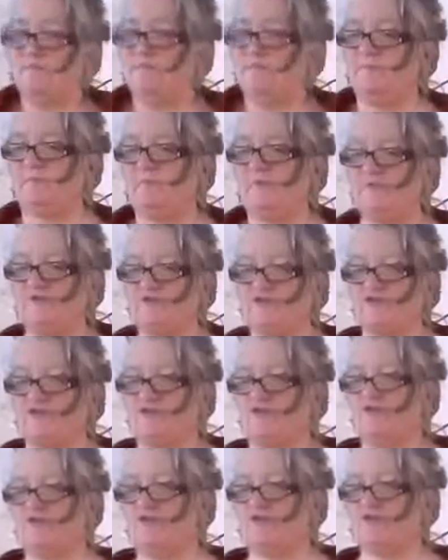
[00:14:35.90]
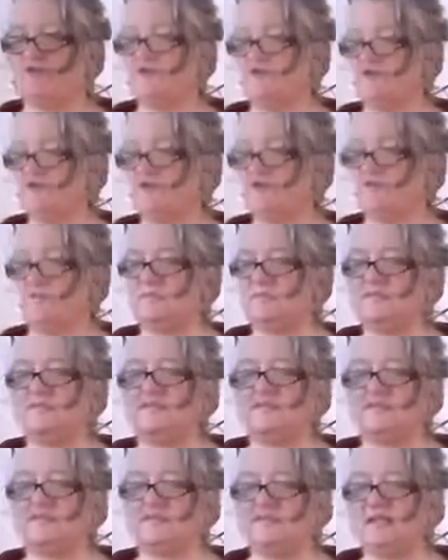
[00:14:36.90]
pictures. You could just be
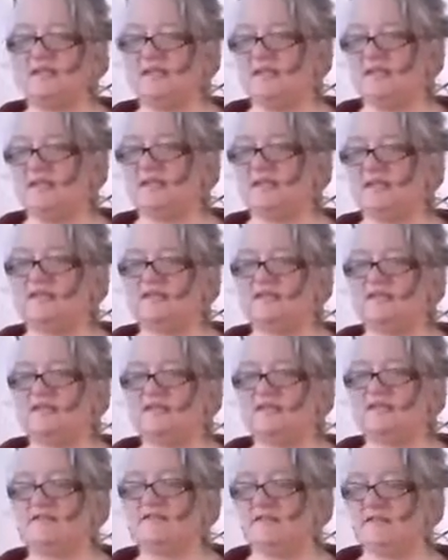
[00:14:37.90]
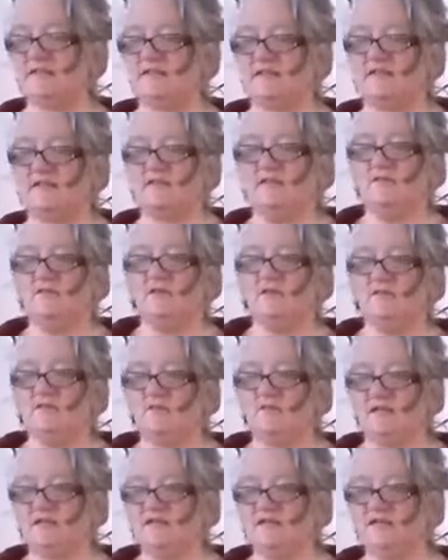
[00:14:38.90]
sitting and listening and
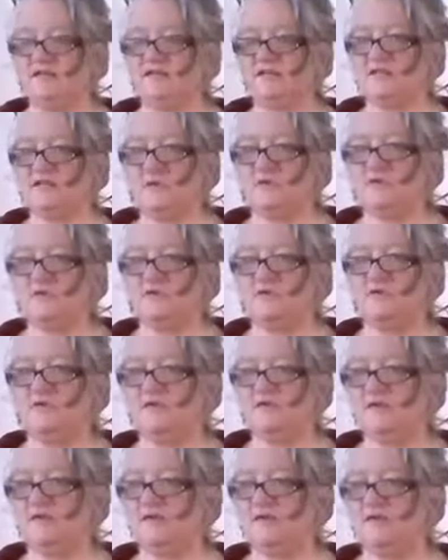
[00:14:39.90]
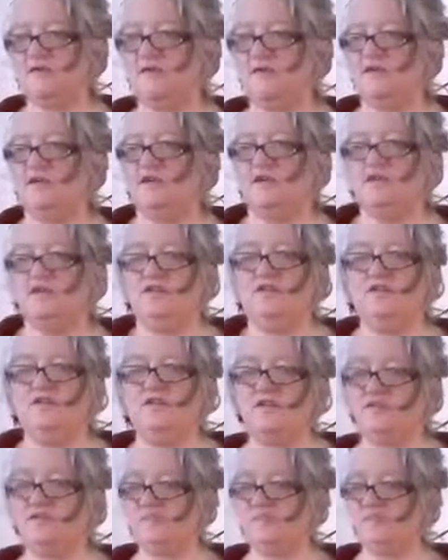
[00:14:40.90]
making small movement. You
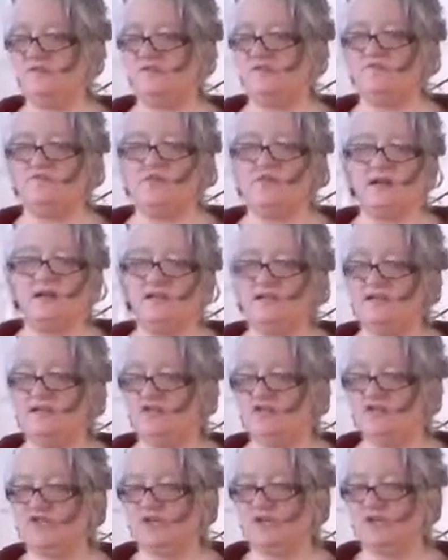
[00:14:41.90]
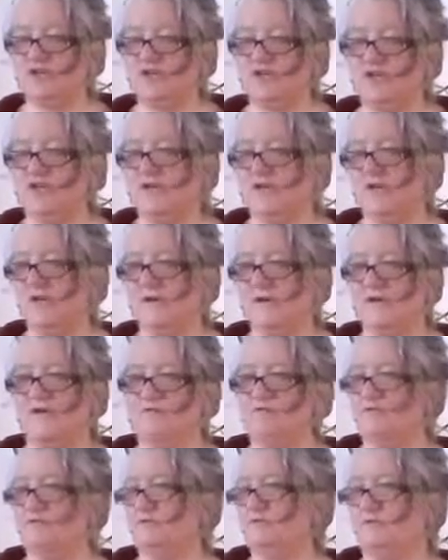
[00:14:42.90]
could be writing a journal about
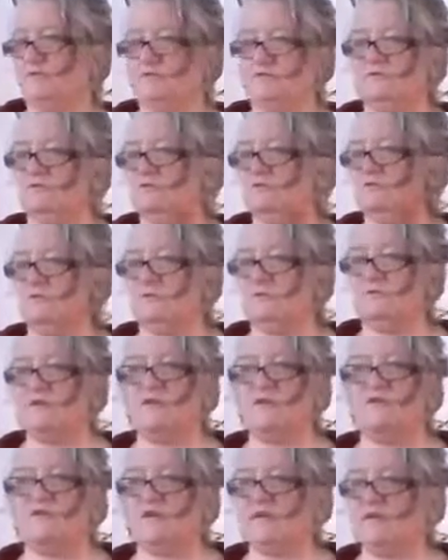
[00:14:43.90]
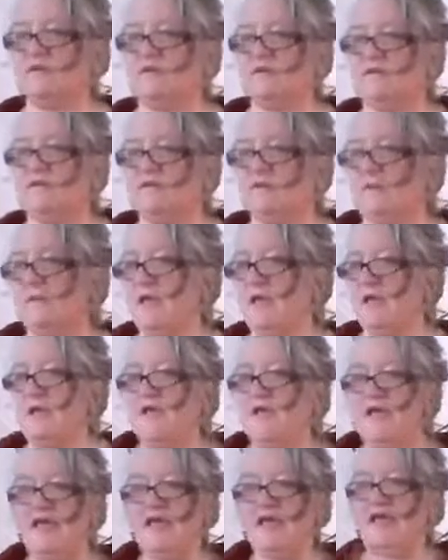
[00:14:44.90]
something you're running away from.
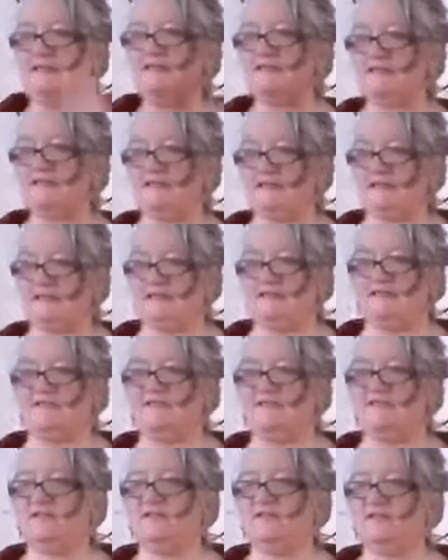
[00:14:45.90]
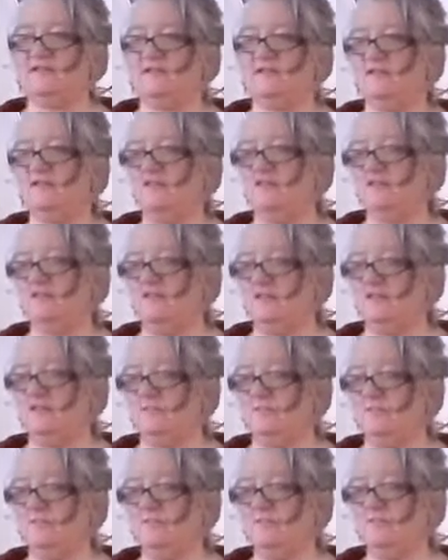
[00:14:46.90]
Anything. So this is
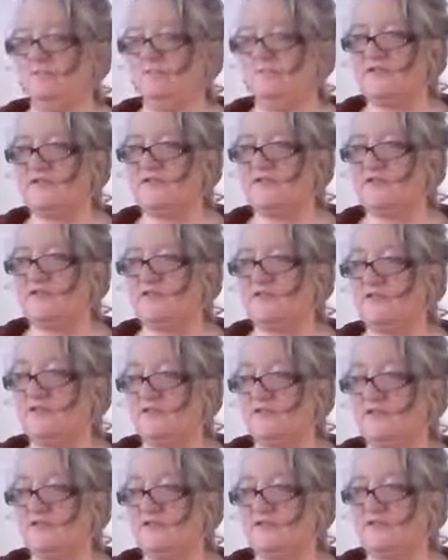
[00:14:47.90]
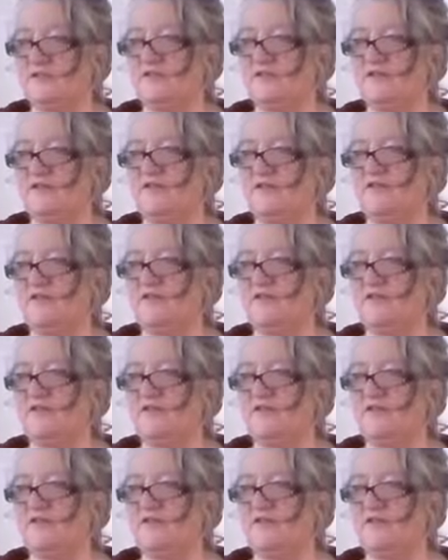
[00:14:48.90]
freedom. This is freedom. Deal with it.